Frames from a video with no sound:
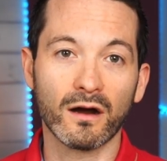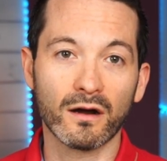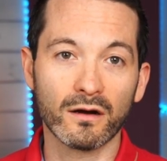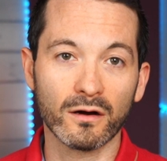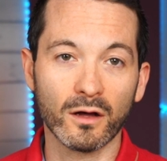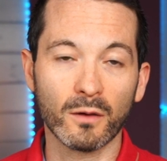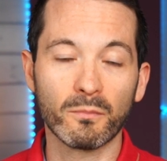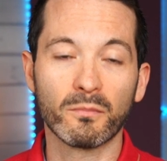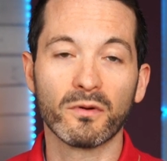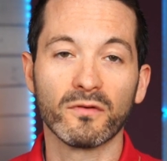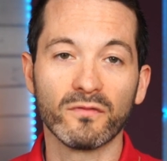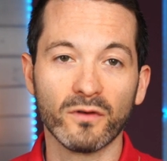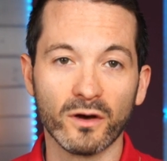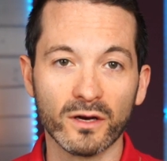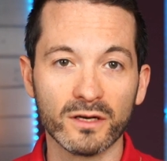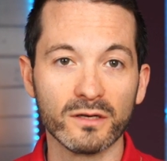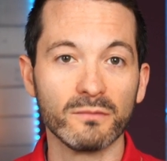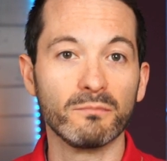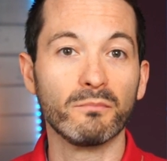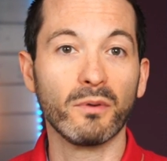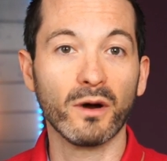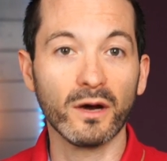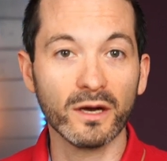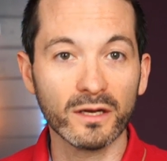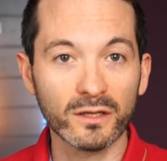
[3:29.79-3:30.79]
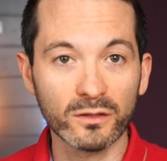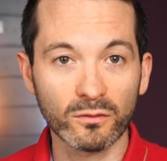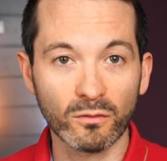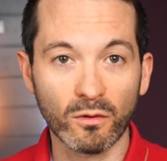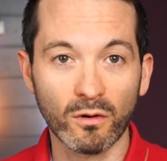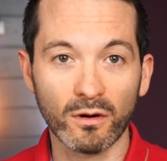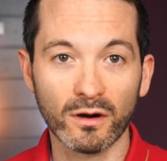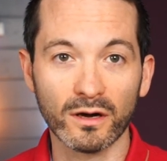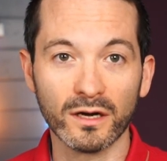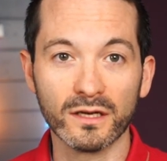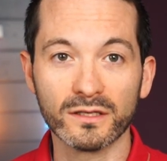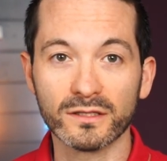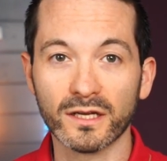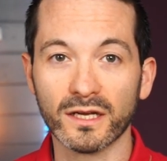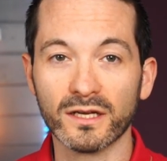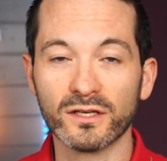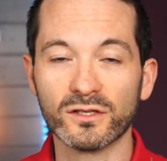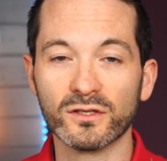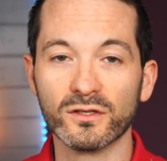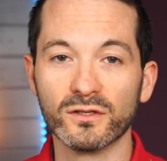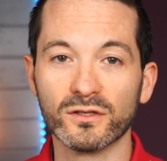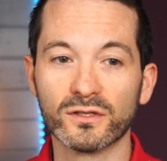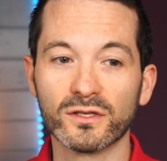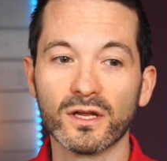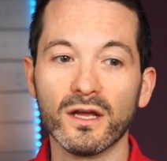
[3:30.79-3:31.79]
are not provided by their
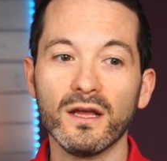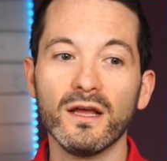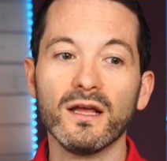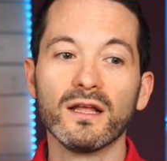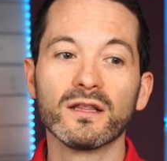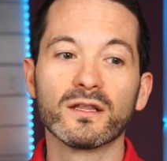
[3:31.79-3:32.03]
organizations